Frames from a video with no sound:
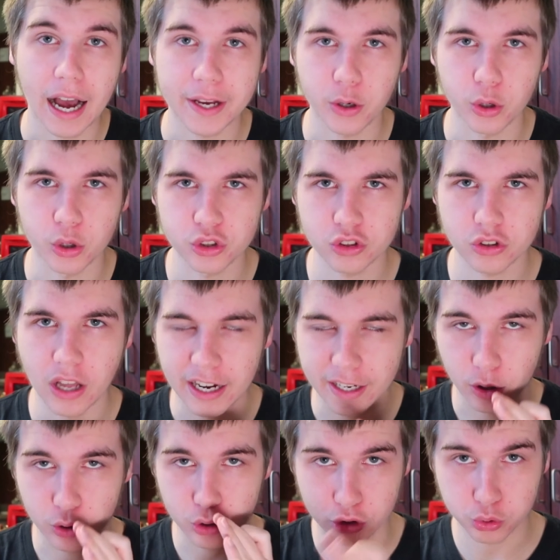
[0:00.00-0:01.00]
I go
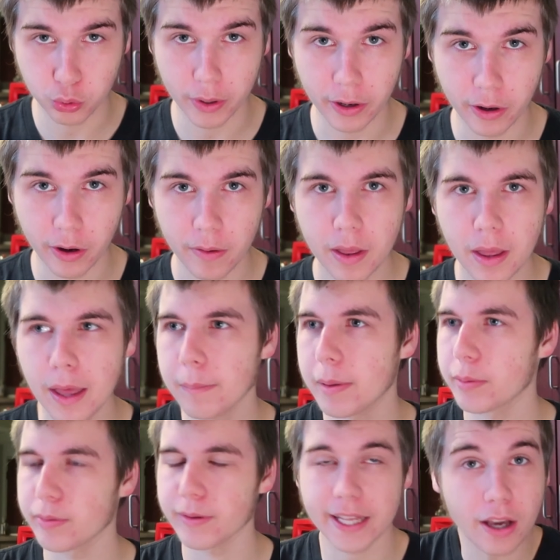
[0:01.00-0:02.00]
to Twitter.
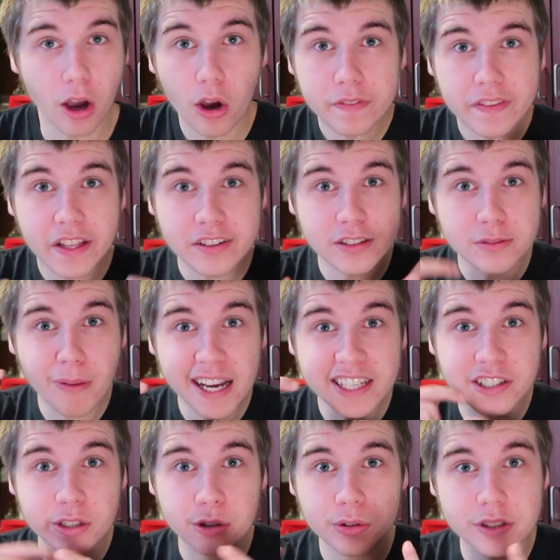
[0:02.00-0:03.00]
People like, this is my
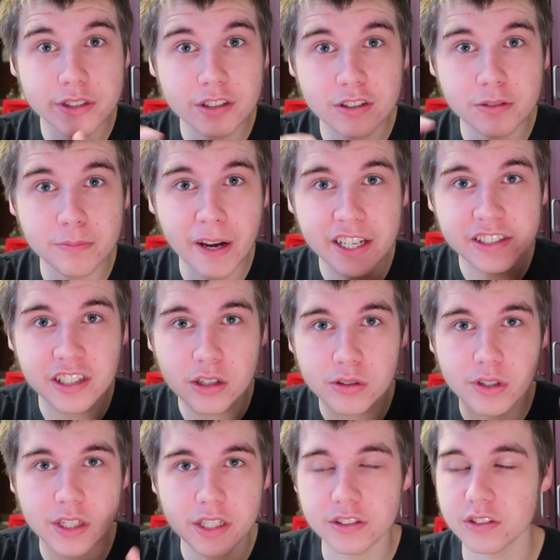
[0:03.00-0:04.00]
tier list, this is my tier
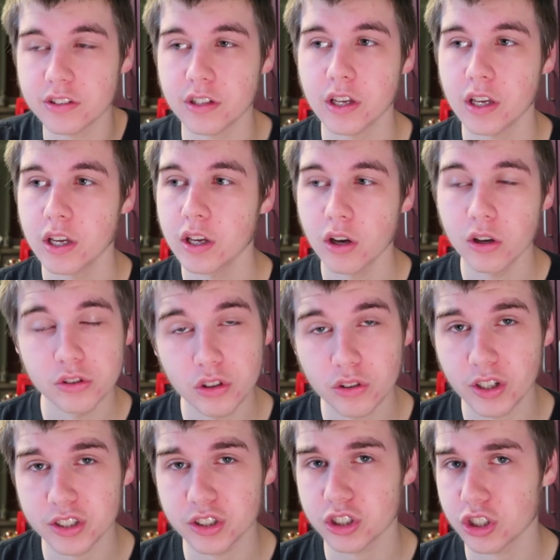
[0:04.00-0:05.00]
list. To
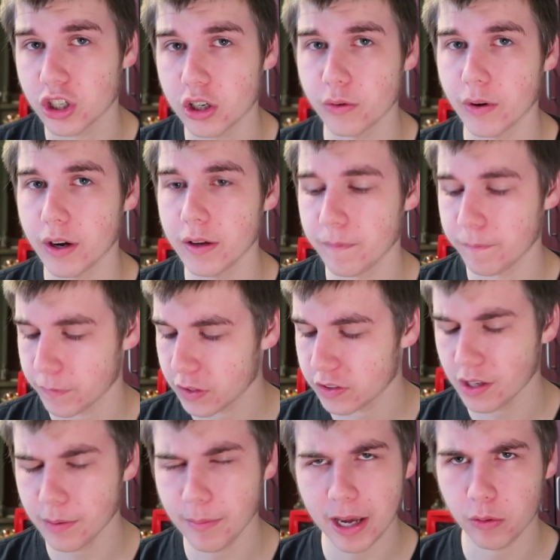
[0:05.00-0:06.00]
Electric Shock, right? Because
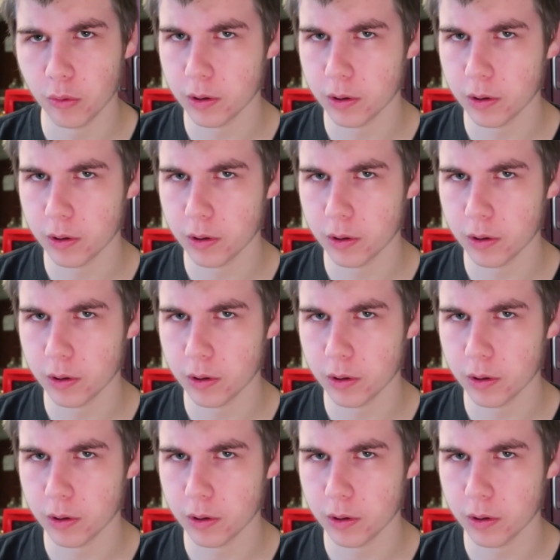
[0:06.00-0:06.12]
he made